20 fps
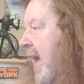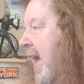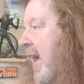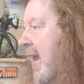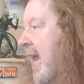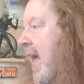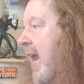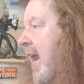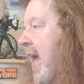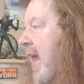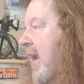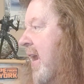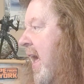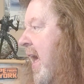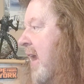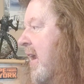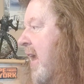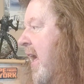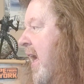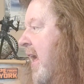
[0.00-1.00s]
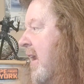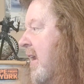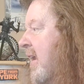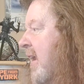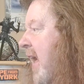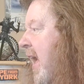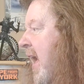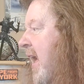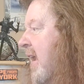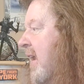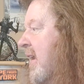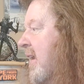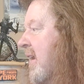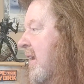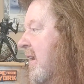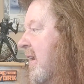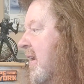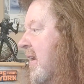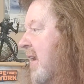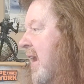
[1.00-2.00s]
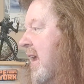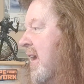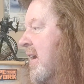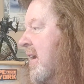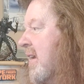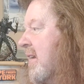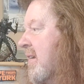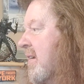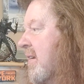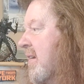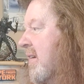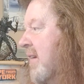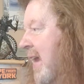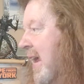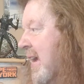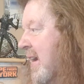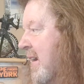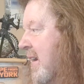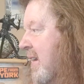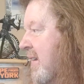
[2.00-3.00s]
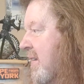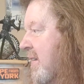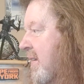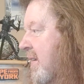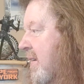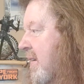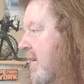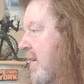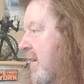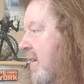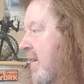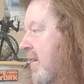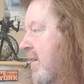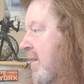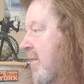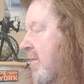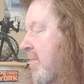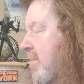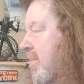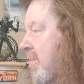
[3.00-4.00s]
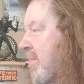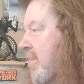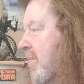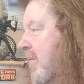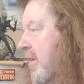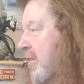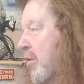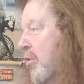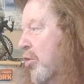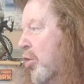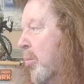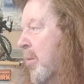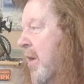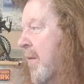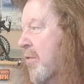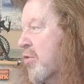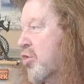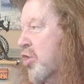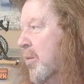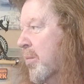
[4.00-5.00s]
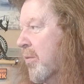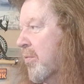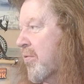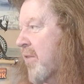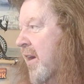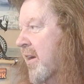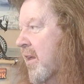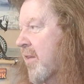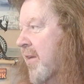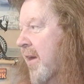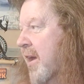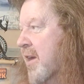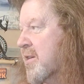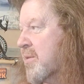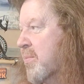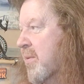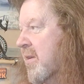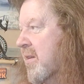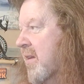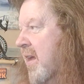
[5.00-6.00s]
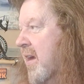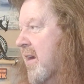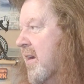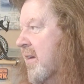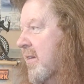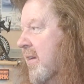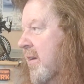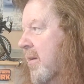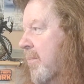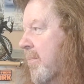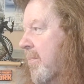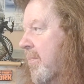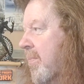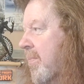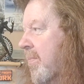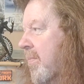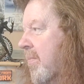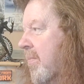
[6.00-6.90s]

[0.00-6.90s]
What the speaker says: N. Naked. I don't normally have a trouble finding things with naked in them.